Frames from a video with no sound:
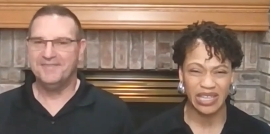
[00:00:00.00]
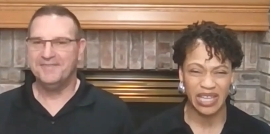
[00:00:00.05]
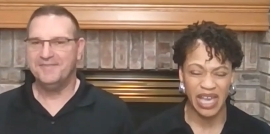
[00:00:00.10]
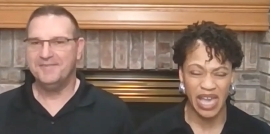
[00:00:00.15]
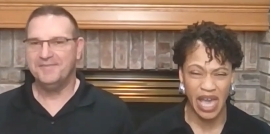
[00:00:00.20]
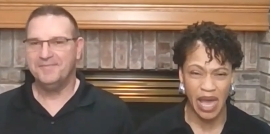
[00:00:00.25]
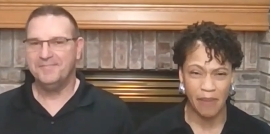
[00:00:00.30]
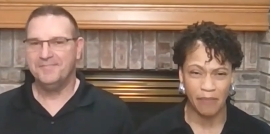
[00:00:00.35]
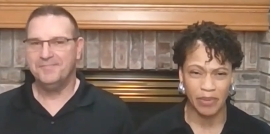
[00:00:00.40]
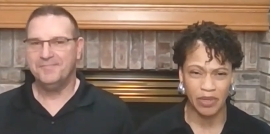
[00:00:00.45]
Speaker 1: to
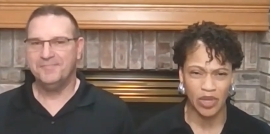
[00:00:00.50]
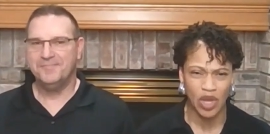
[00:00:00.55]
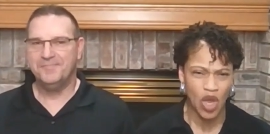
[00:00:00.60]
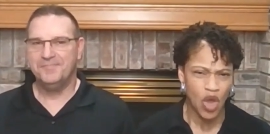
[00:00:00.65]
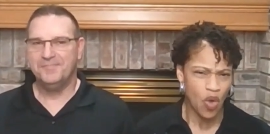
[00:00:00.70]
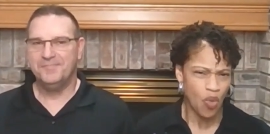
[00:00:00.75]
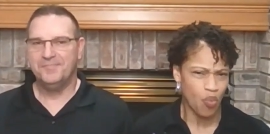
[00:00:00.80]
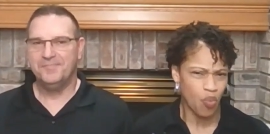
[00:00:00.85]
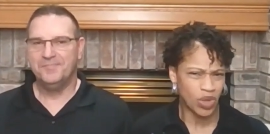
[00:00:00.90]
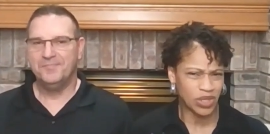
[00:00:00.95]
happen?
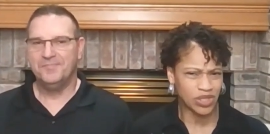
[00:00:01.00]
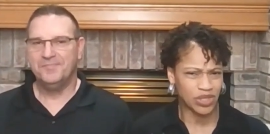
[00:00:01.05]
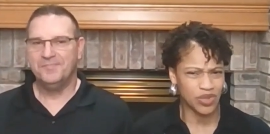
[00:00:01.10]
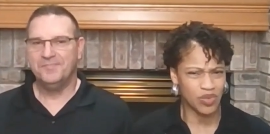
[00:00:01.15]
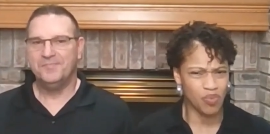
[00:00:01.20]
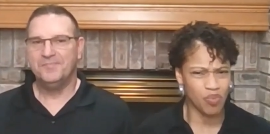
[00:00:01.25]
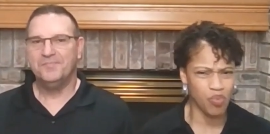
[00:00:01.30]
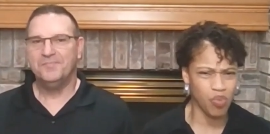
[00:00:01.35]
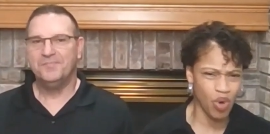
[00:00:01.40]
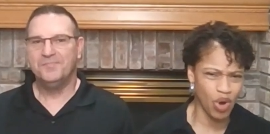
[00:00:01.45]
What's the
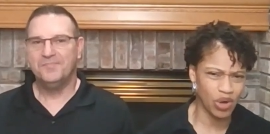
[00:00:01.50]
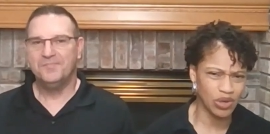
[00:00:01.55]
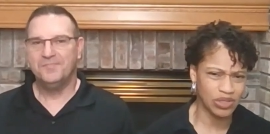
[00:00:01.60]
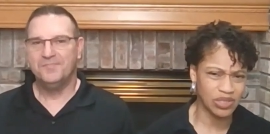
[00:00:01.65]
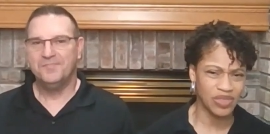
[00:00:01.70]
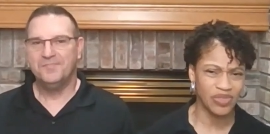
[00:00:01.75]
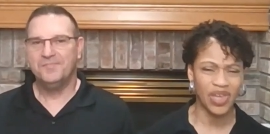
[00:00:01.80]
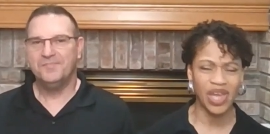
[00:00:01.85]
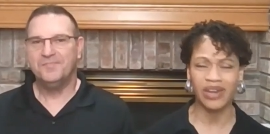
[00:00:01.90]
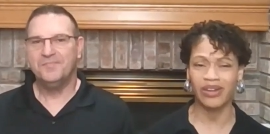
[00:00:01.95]
worst
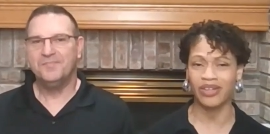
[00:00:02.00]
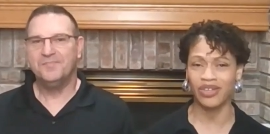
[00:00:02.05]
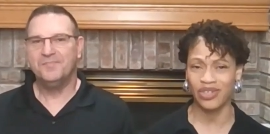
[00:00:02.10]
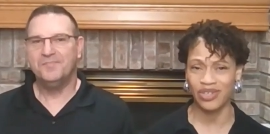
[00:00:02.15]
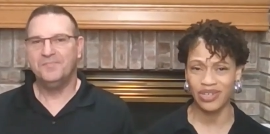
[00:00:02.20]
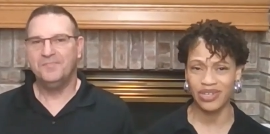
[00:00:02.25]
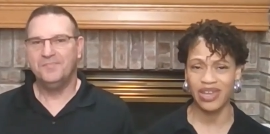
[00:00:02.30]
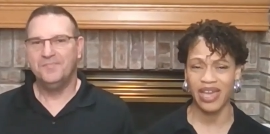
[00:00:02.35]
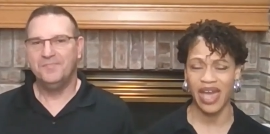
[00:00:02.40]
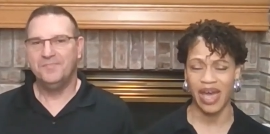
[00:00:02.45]
that
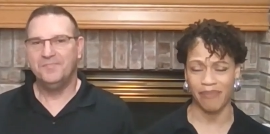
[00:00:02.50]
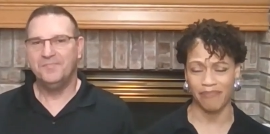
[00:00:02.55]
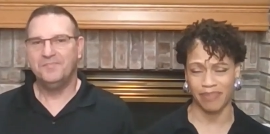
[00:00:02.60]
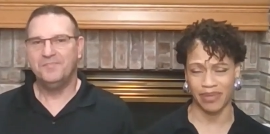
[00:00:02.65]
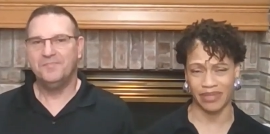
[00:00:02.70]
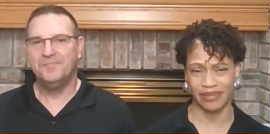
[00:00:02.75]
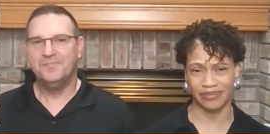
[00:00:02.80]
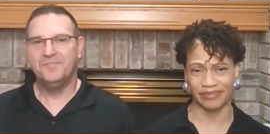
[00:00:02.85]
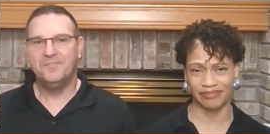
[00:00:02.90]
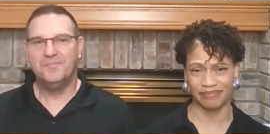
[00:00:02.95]
could happen?
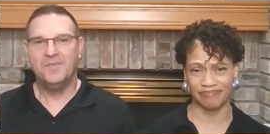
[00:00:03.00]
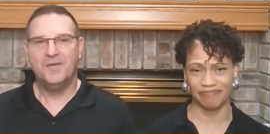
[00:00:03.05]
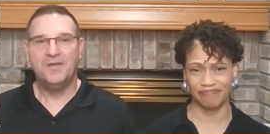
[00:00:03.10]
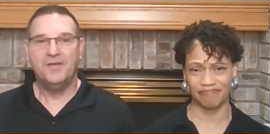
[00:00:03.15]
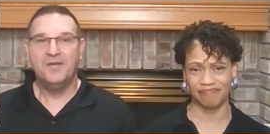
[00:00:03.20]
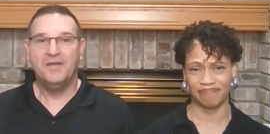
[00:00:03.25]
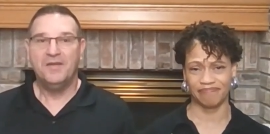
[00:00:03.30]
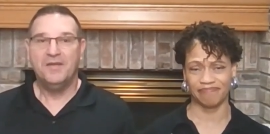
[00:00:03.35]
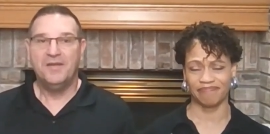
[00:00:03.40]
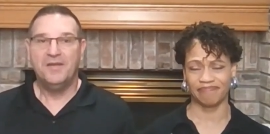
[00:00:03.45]

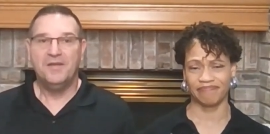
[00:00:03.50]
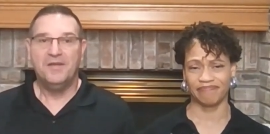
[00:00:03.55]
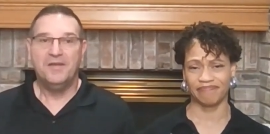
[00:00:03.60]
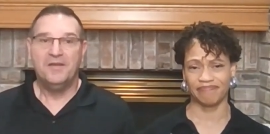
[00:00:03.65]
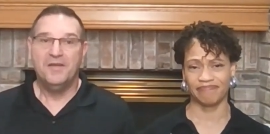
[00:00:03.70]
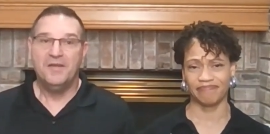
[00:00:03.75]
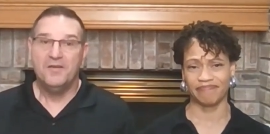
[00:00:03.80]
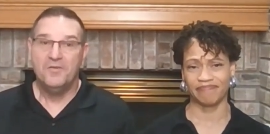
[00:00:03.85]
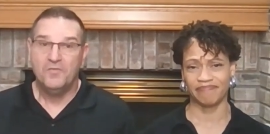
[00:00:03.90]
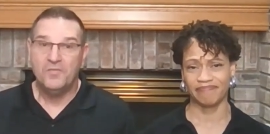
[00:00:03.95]

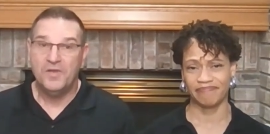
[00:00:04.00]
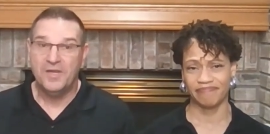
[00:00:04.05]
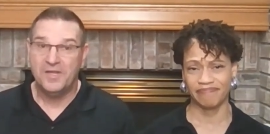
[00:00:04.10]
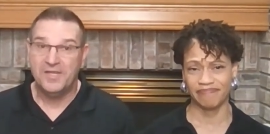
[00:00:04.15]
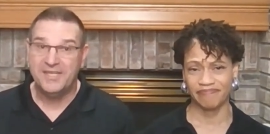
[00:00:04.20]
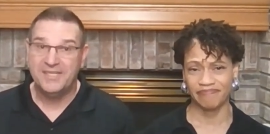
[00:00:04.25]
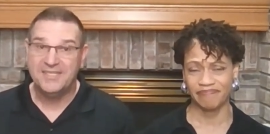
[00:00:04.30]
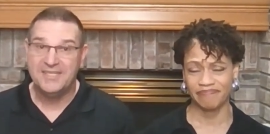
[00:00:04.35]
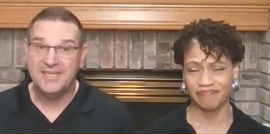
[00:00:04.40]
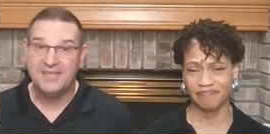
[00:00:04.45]

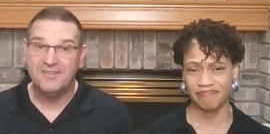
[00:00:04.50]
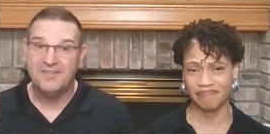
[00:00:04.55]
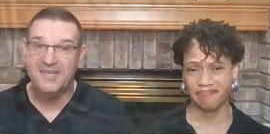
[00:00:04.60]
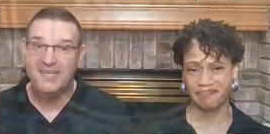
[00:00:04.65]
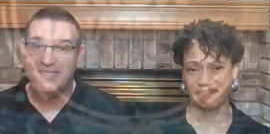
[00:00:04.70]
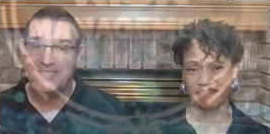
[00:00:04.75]
Speaker 2: Realistically,